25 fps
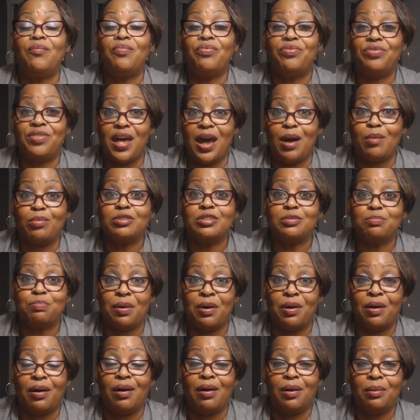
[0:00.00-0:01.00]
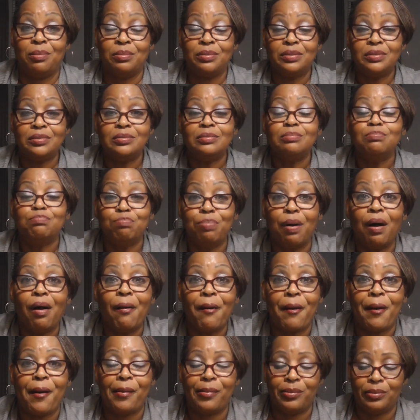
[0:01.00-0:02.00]
That was bomb.
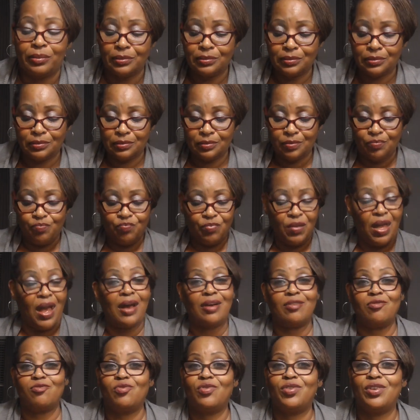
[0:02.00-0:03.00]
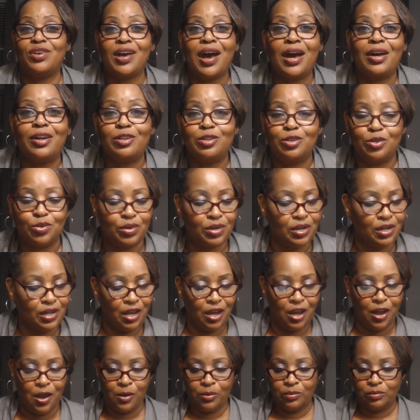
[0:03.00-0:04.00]
Bomb. I gotta do it
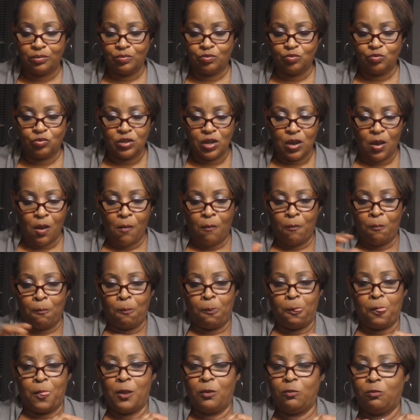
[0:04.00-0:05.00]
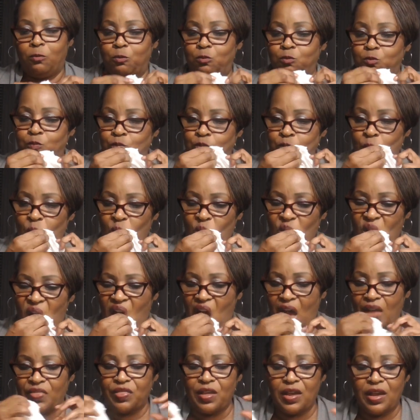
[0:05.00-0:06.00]
again. Mm-hmm.
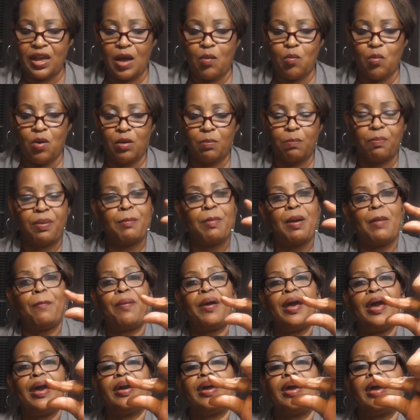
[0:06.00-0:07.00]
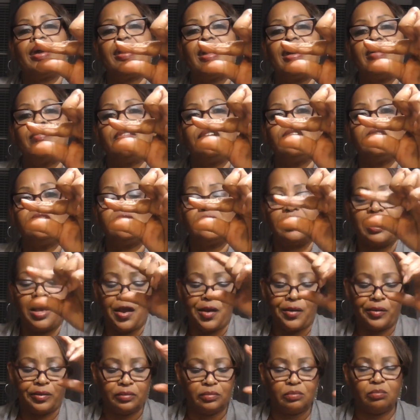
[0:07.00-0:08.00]
I think I want to put my pancake like this
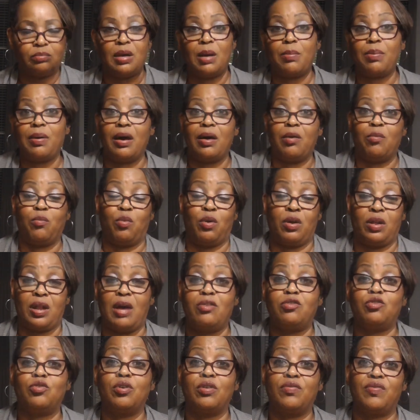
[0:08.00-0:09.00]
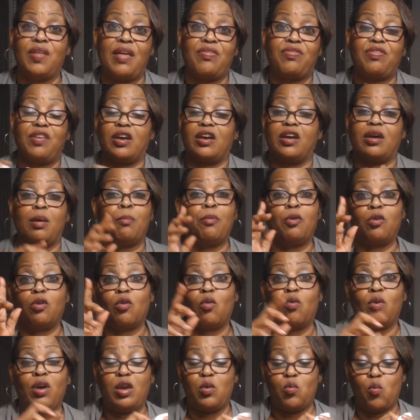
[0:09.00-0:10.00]
thick. Maybe when I do it that thick, I'm only
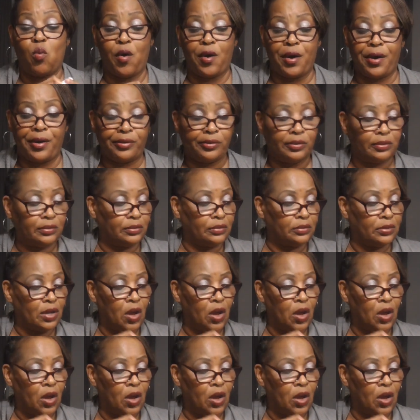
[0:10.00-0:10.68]
gonna eat one.